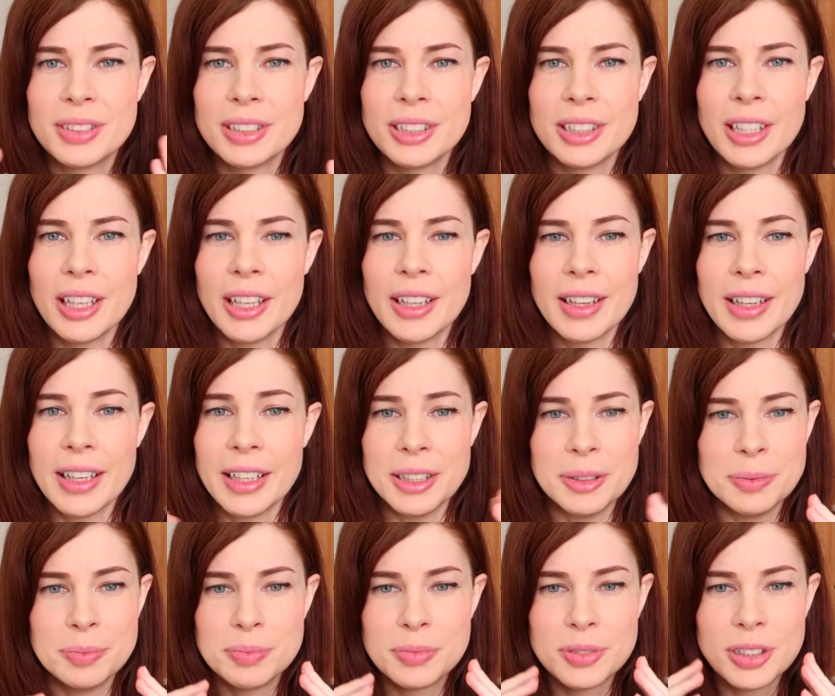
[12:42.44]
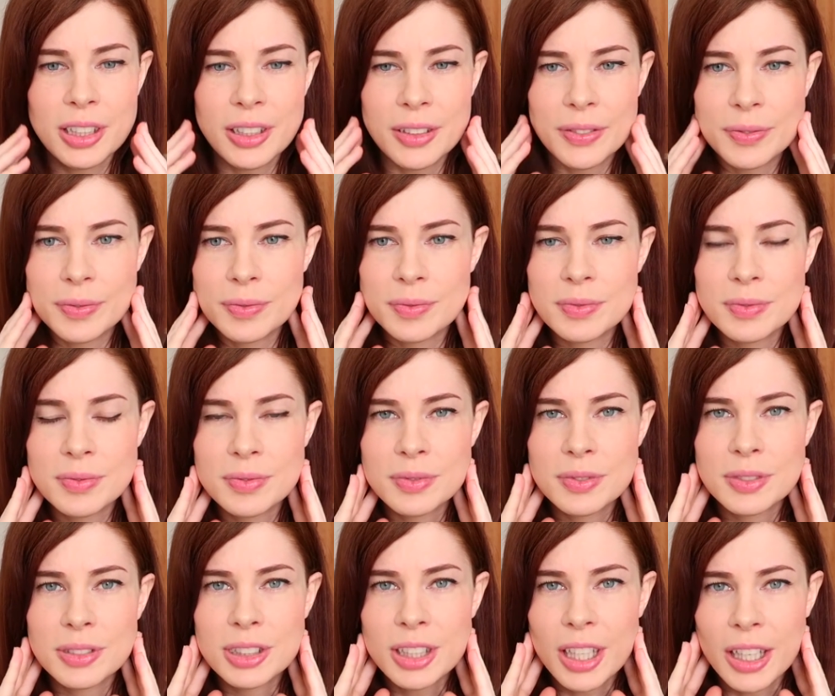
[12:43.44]
yeah, they kind of
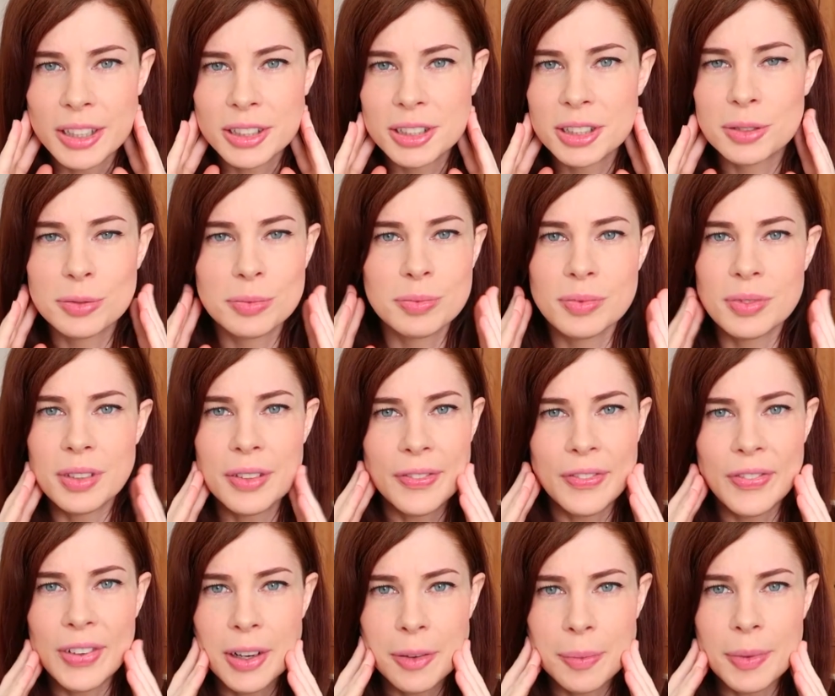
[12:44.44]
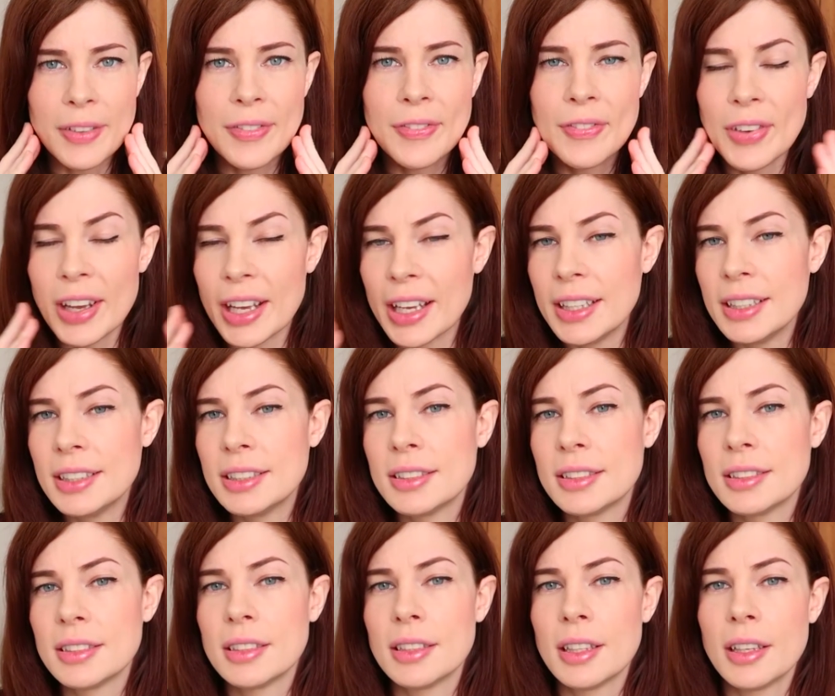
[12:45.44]
touched and felt my
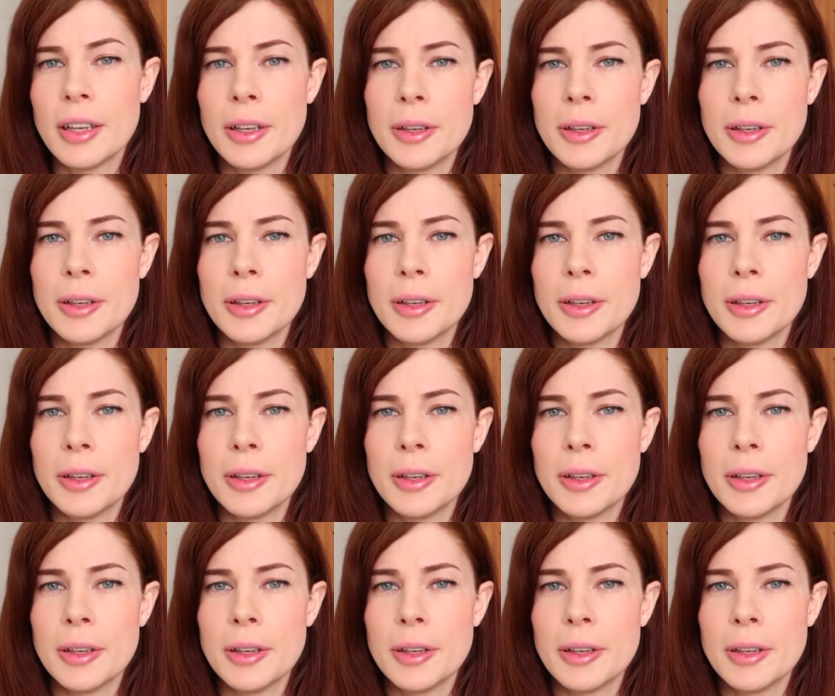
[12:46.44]
face,